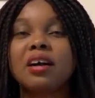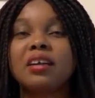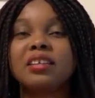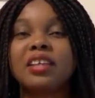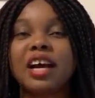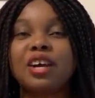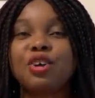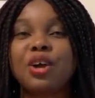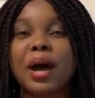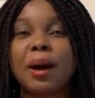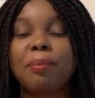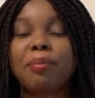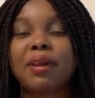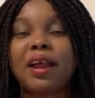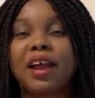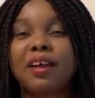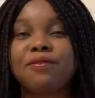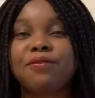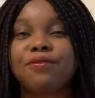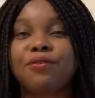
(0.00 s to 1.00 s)
that you're
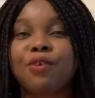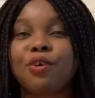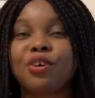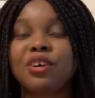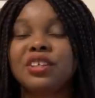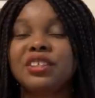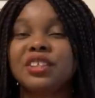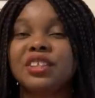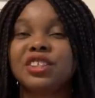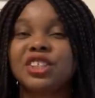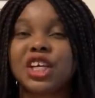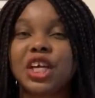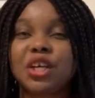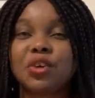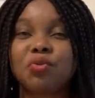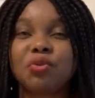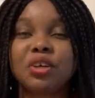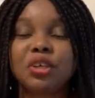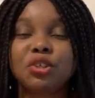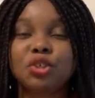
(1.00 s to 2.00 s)
applying for is a
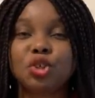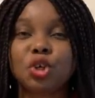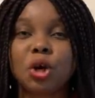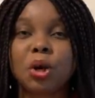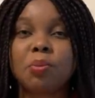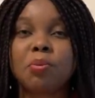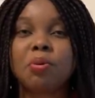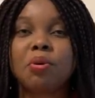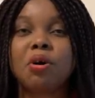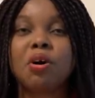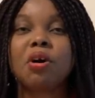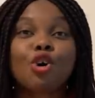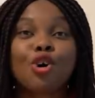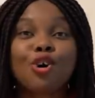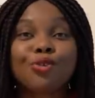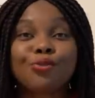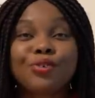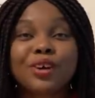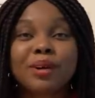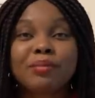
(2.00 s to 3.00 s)
genuine job.
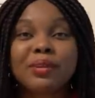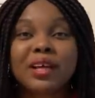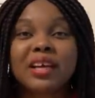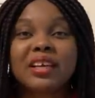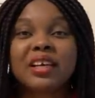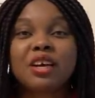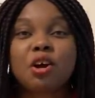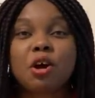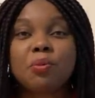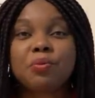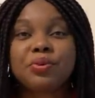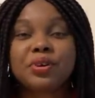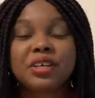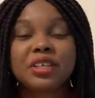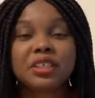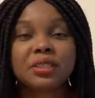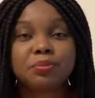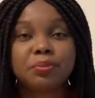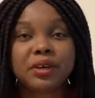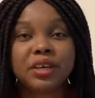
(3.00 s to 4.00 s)
Confirm that the company
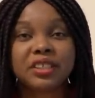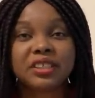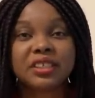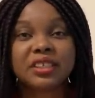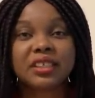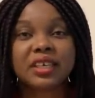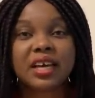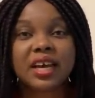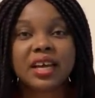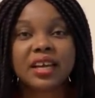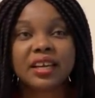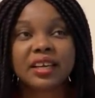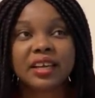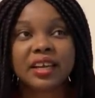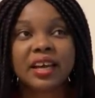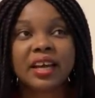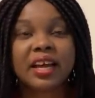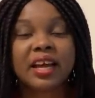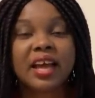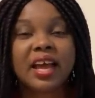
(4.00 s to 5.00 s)
is based in
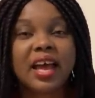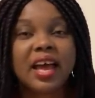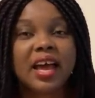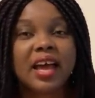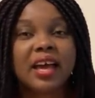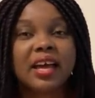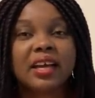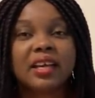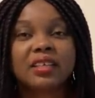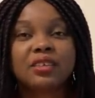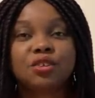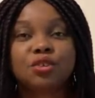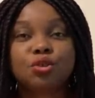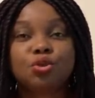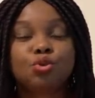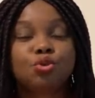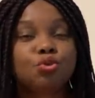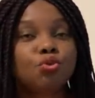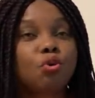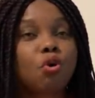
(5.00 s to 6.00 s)
Canada and
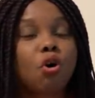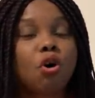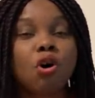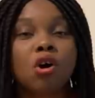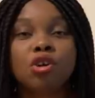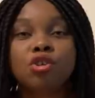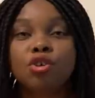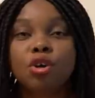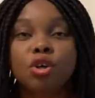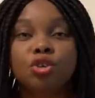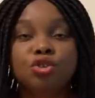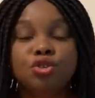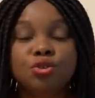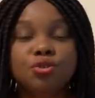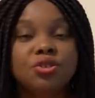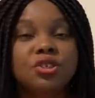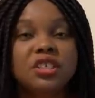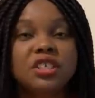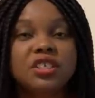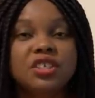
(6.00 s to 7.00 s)
do all your
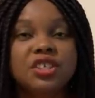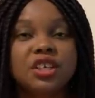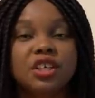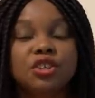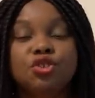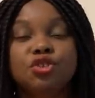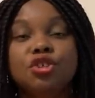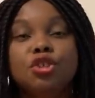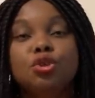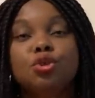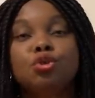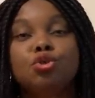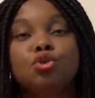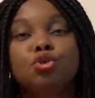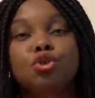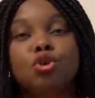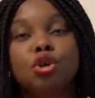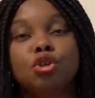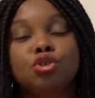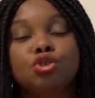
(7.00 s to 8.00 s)
due diligence. You need to
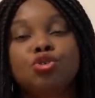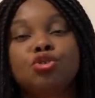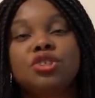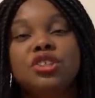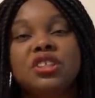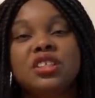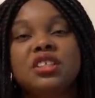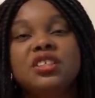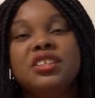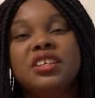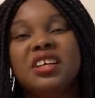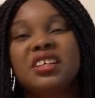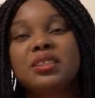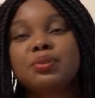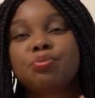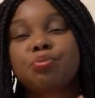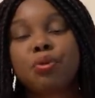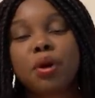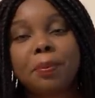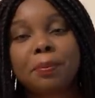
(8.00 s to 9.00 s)
do your due
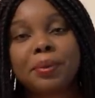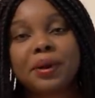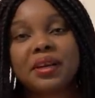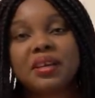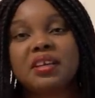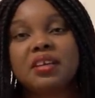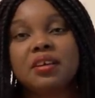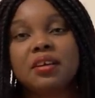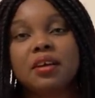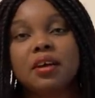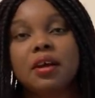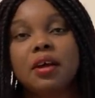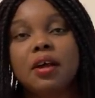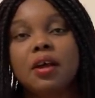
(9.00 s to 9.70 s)
diligence properly